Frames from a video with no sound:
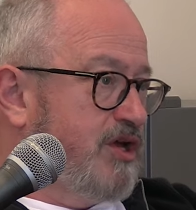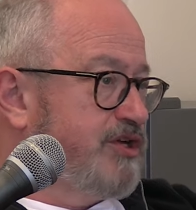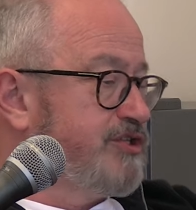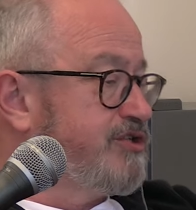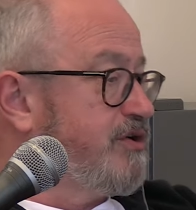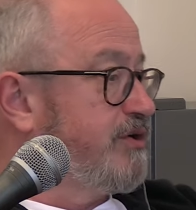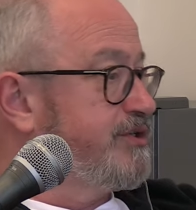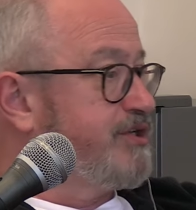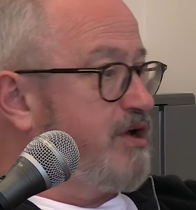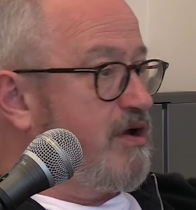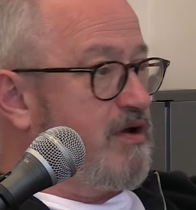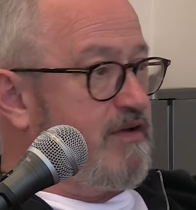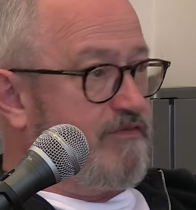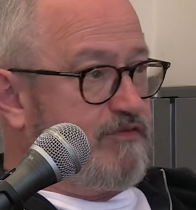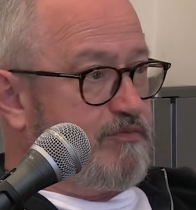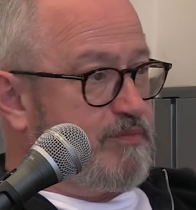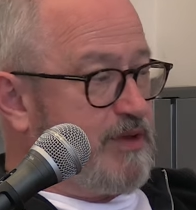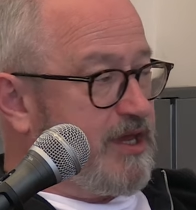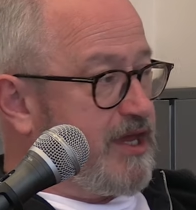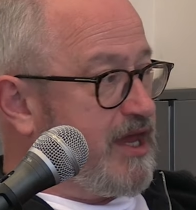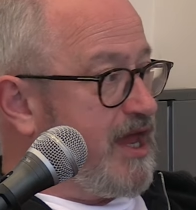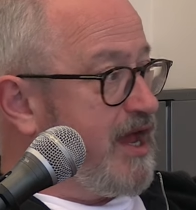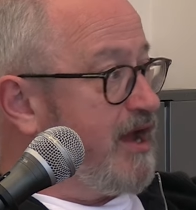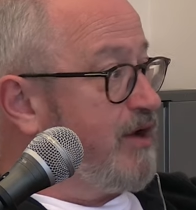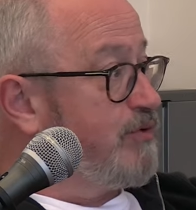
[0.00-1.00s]
So I don't have a
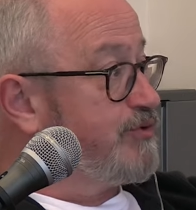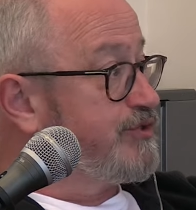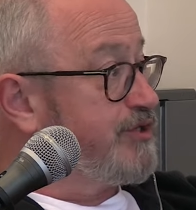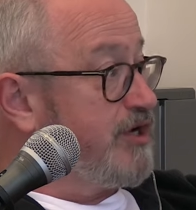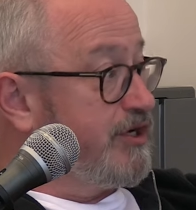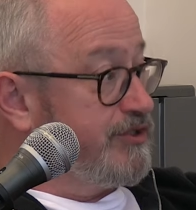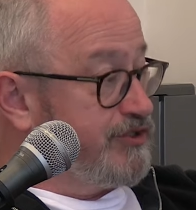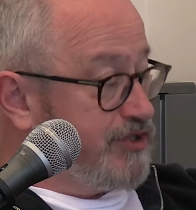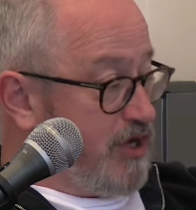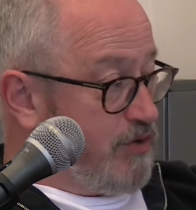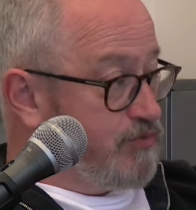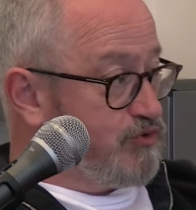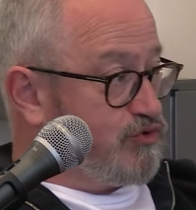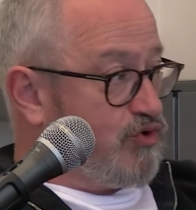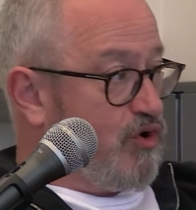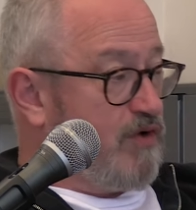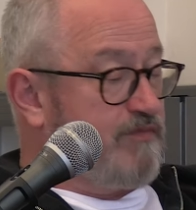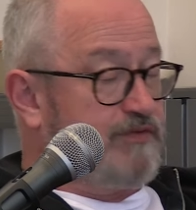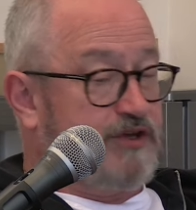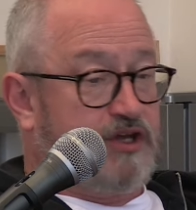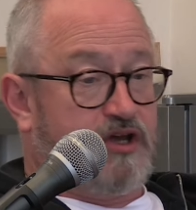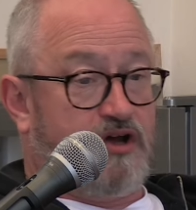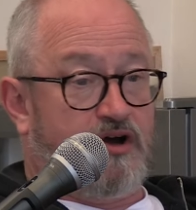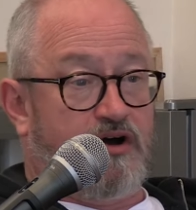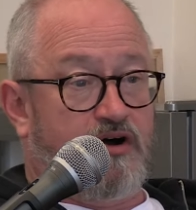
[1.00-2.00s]
big house. I don't
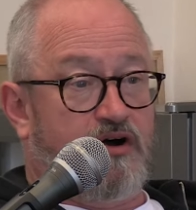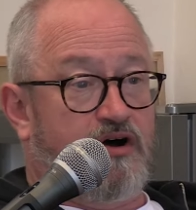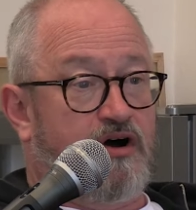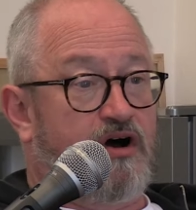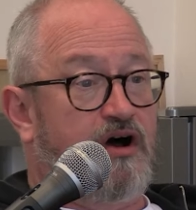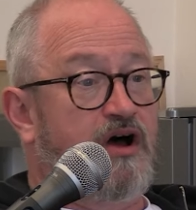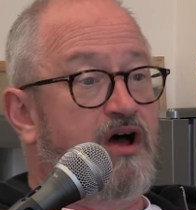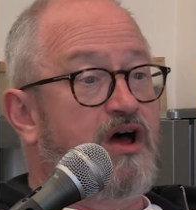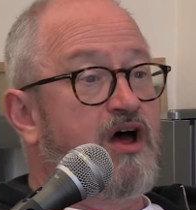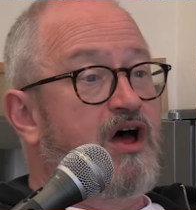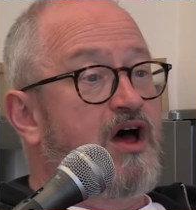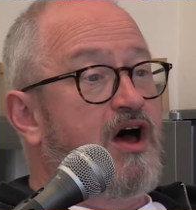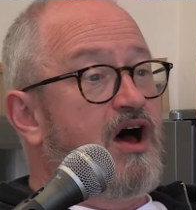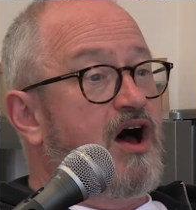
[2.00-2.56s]
drive a car.